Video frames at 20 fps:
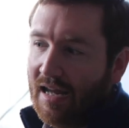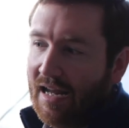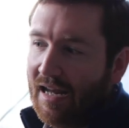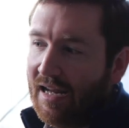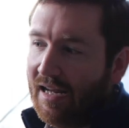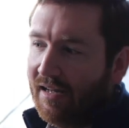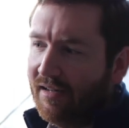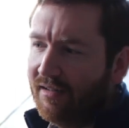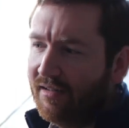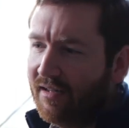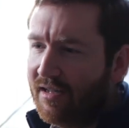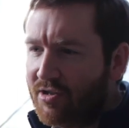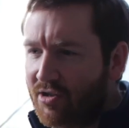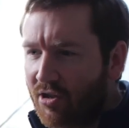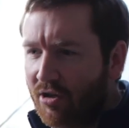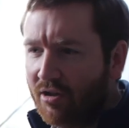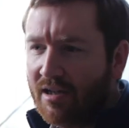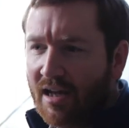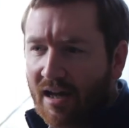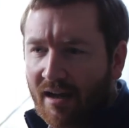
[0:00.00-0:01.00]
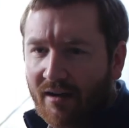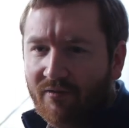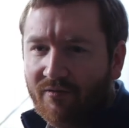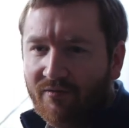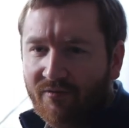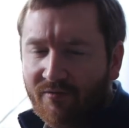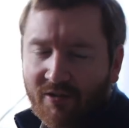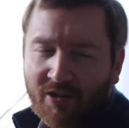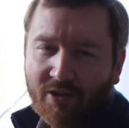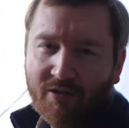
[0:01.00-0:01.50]
And it's good to
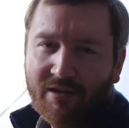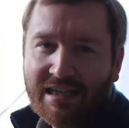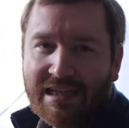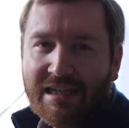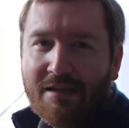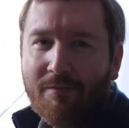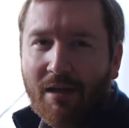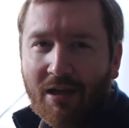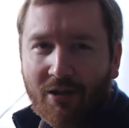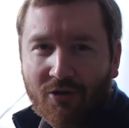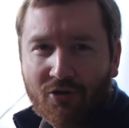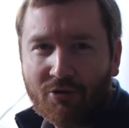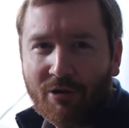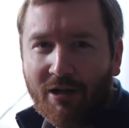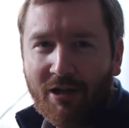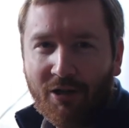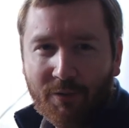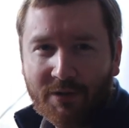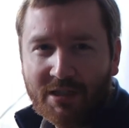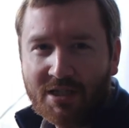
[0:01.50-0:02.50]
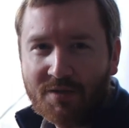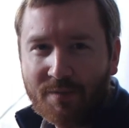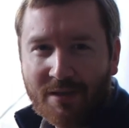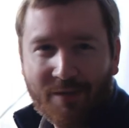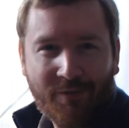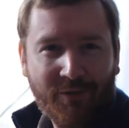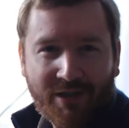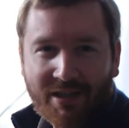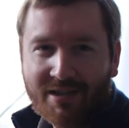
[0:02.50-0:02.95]
have, you know, an email trail with these people.